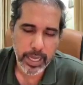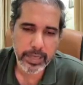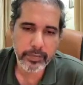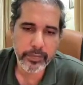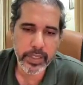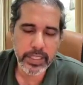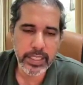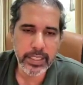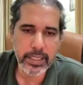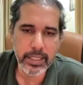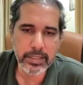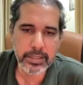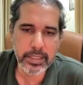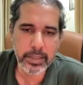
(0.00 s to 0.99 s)
and when he
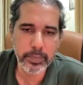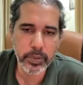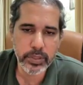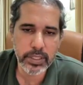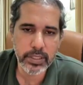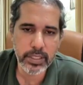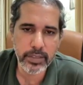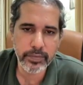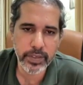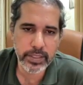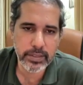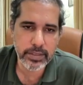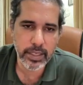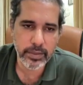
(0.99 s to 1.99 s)
crits, he puts a
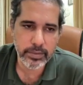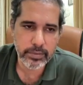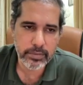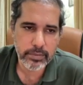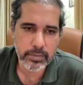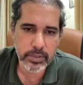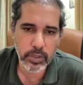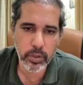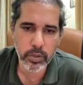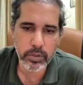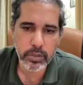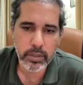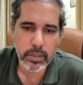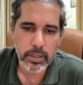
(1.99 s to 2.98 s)
defense down.
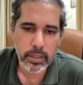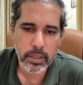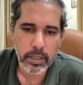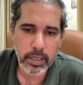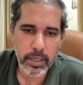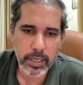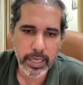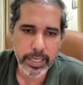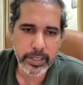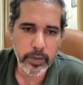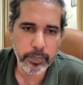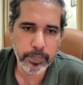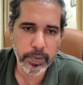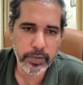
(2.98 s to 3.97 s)
So
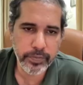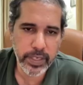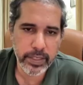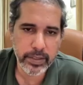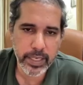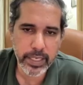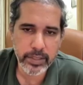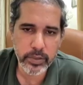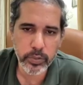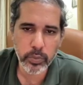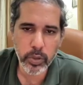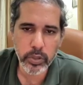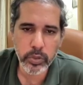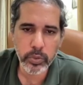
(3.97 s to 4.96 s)
kind of perfect, right? You
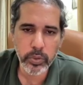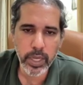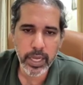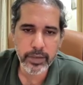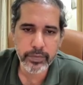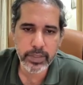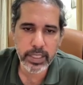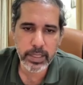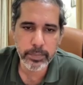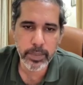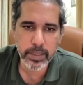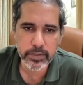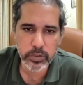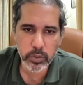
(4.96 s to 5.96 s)
want to have
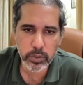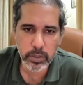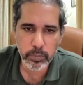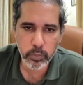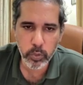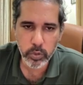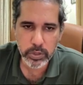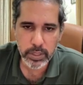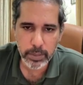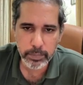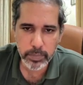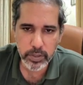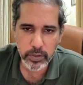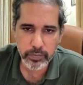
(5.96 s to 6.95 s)
debuffs. So the more
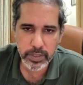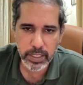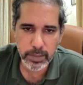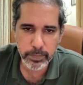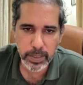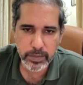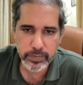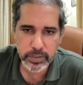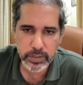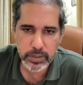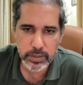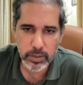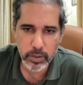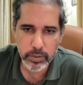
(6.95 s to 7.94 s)
number of
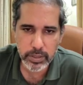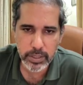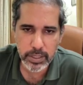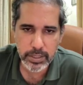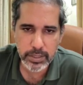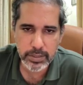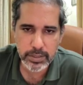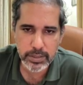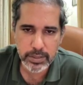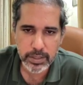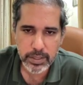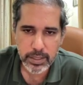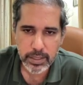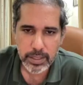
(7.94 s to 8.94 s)
debuffs on these
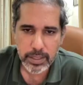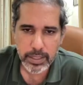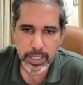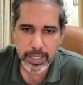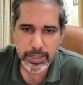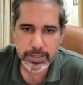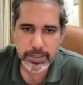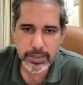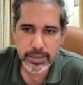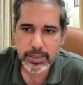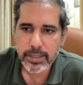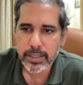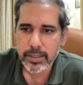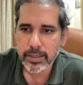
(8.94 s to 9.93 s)
guys,